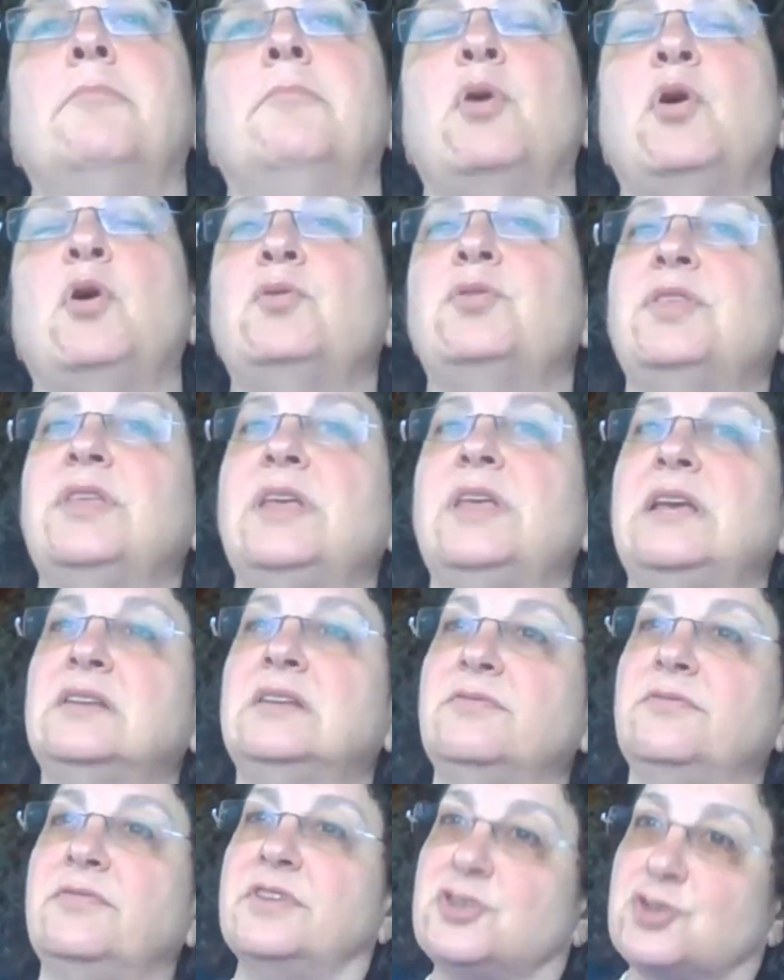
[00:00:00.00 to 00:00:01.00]
both
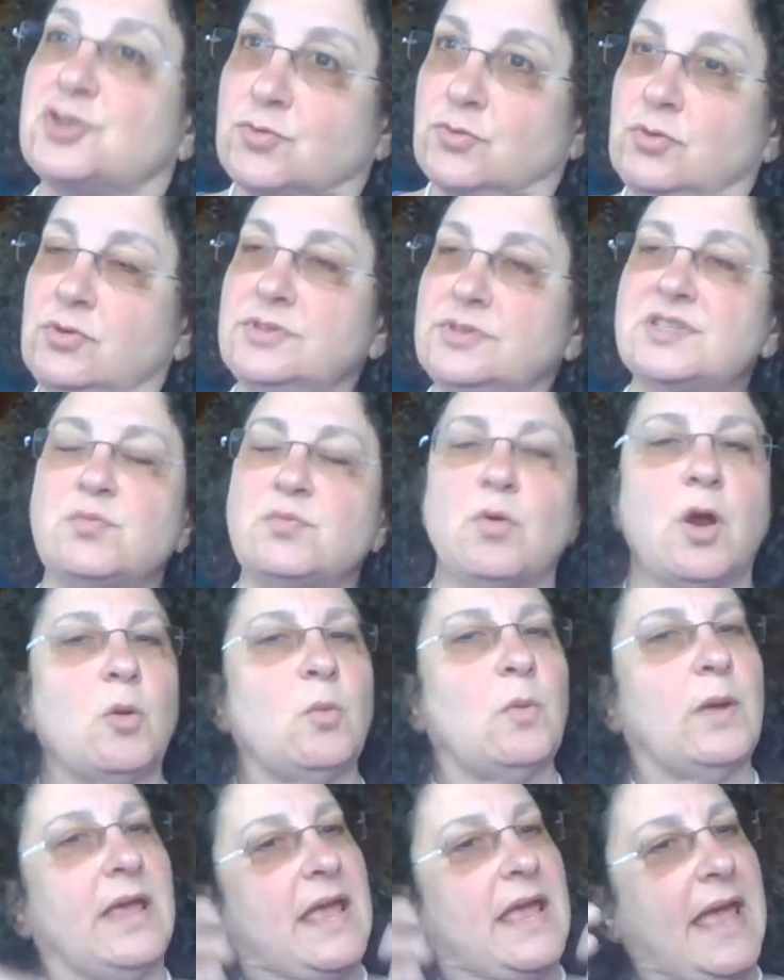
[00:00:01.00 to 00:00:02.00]
individuals, where
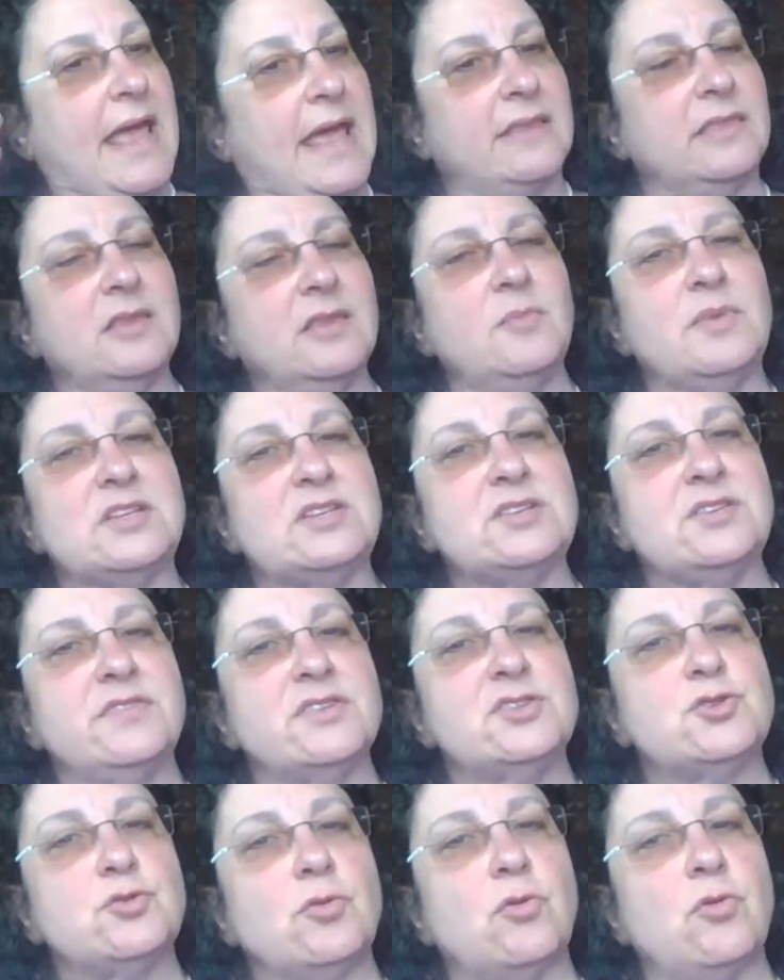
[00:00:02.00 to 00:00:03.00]
we hand them
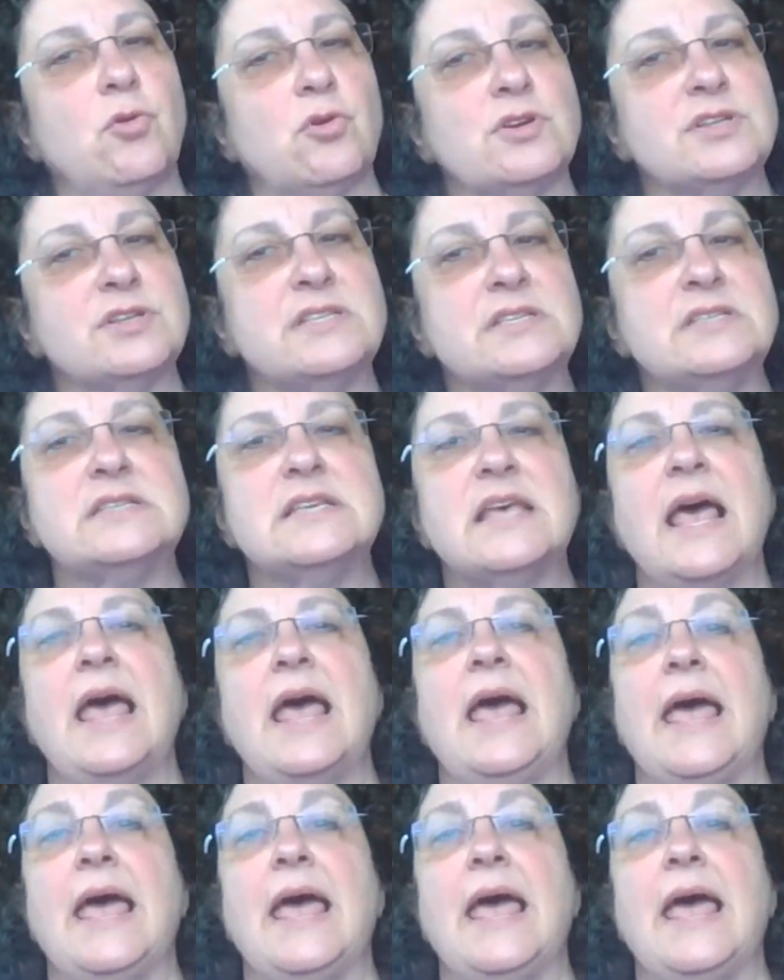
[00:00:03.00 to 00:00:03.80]
individual courses,